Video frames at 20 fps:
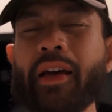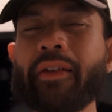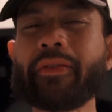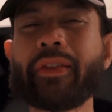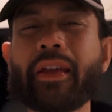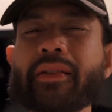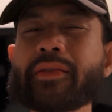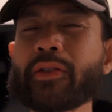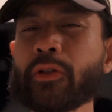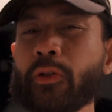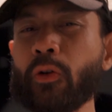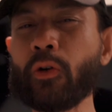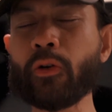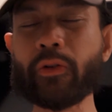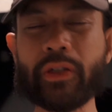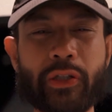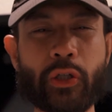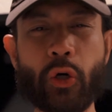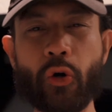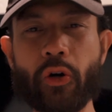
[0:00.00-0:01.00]
things don't
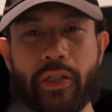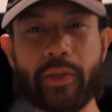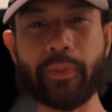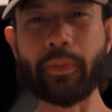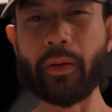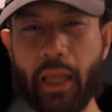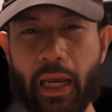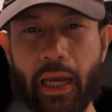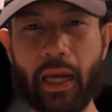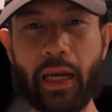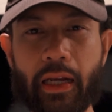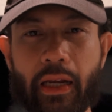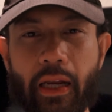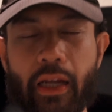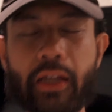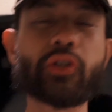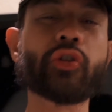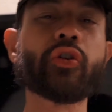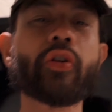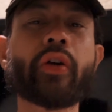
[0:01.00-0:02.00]
always go as planned
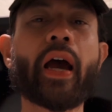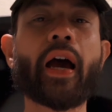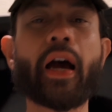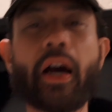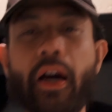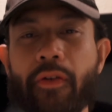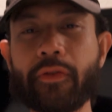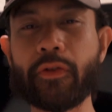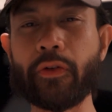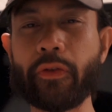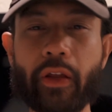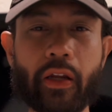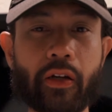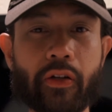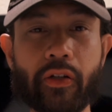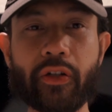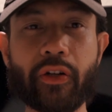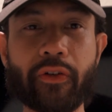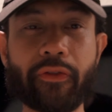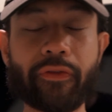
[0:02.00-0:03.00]
and you have to think
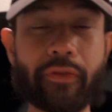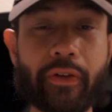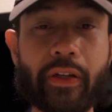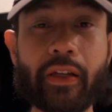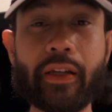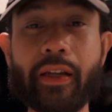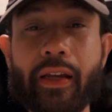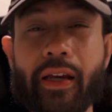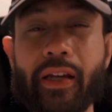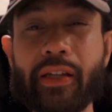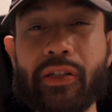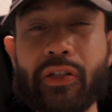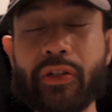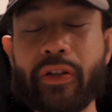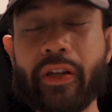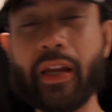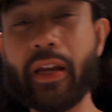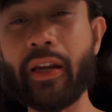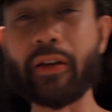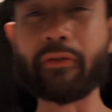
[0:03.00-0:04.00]
on your feet and you
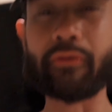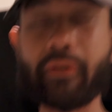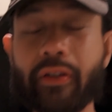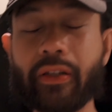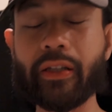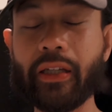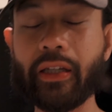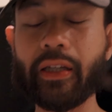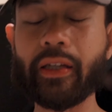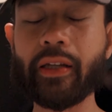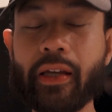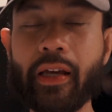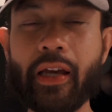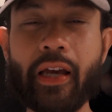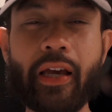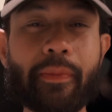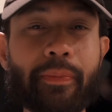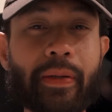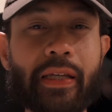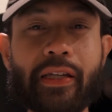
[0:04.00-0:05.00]
can't really
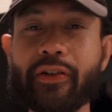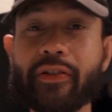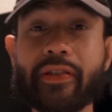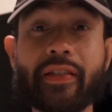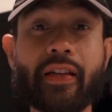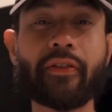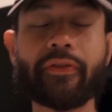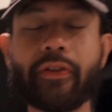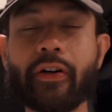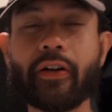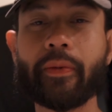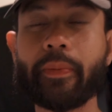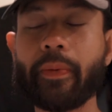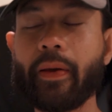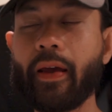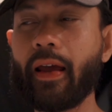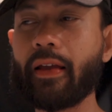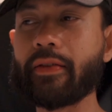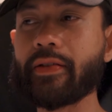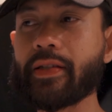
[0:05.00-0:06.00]
beat yourself up
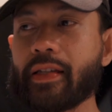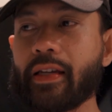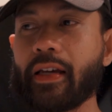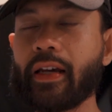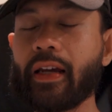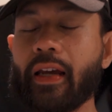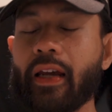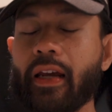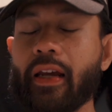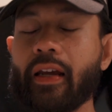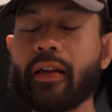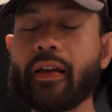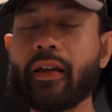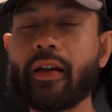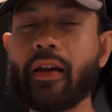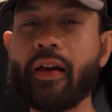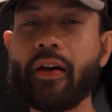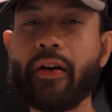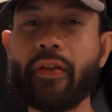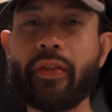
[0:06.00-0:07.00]
and say,
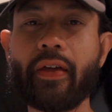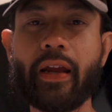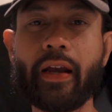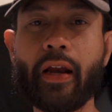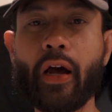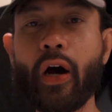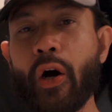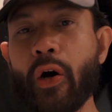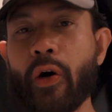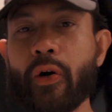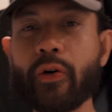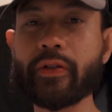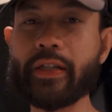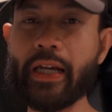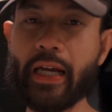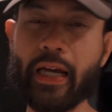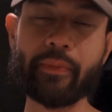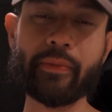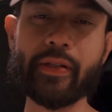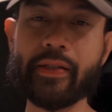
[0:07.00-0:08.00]
that, oh,
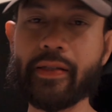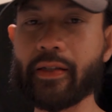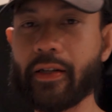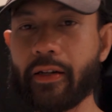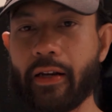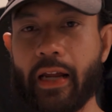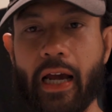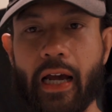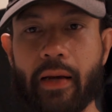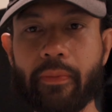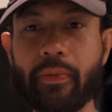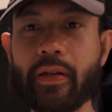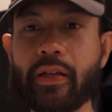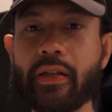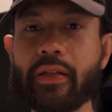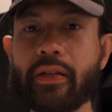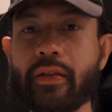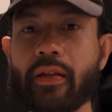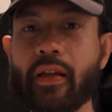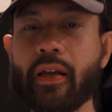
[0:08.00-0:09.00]
damn, this didn't
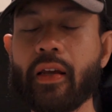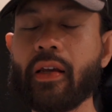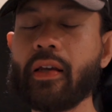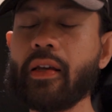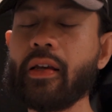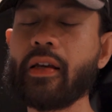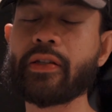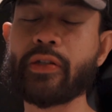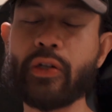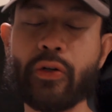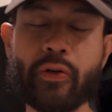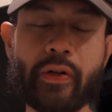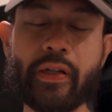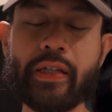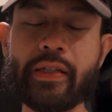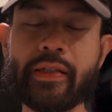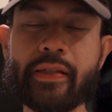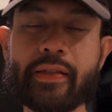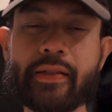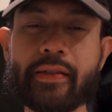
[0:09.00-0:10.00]
happen. It's
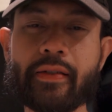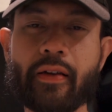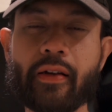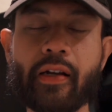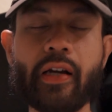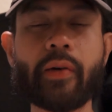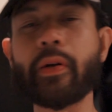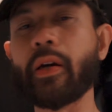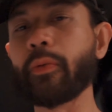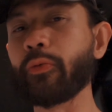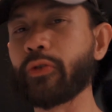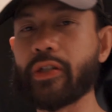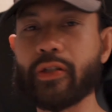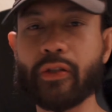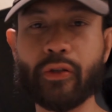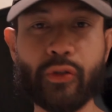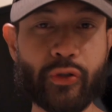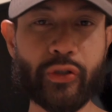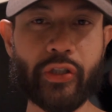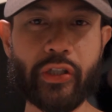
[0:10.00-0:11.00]
always coming up with
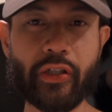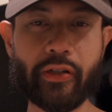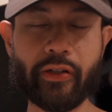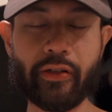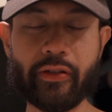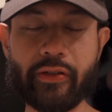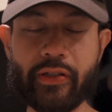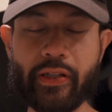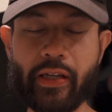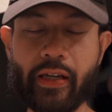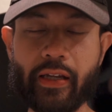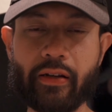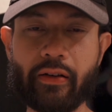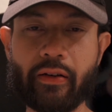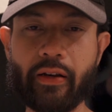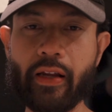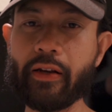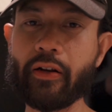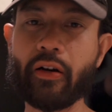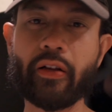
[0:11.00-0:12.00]
solutions
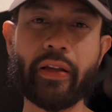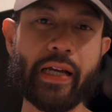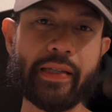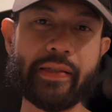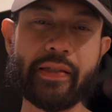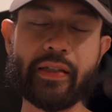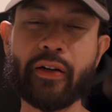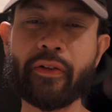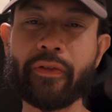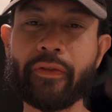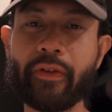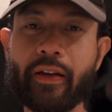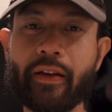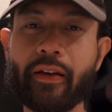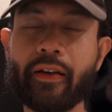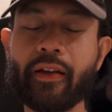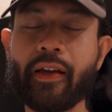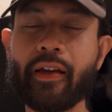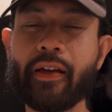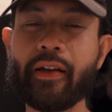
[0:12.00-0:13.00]
and, and all that stuff. And